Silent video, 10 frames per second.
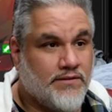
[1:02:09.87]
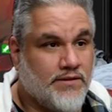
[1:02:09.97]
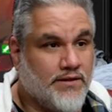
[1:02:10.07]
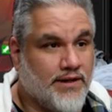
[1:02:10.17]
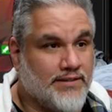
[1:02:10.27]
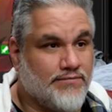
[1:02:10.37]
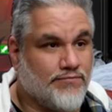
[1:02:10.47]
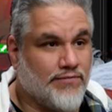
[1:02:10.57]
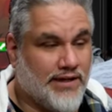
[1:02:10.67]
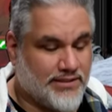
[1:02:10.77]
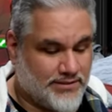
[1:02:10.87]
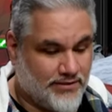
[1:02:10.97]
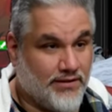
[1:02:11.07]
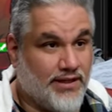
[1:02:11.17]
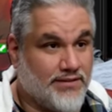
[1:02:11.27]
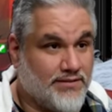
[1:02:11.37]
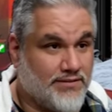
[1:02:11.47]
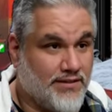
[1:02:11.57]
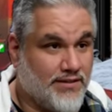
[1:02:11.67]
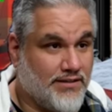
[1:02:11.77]
Okay, I guess serialized is
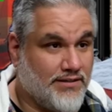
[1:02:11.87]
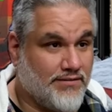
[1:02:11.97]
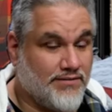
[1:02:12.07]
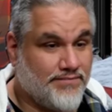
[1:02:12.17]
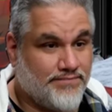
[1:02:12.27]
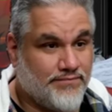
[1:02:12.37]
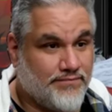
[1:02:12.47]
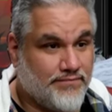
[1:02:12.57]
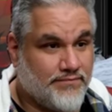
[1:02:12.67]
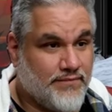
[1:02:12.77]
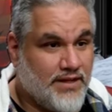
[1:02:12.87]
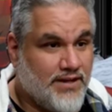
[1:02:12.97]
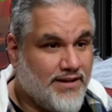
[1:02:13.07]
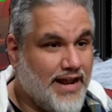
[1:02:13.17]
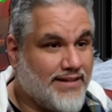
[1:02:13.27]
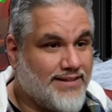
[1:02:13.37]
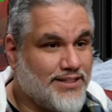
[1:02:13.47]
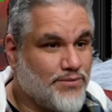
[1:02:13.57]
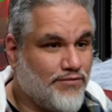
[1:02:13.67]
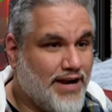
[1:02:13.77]
not going to do it. Yeah, it's
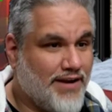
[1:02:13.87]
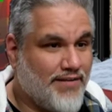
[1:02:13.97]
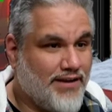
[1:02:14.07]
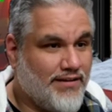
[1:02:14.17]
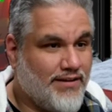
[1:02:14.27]
this one Ragavan,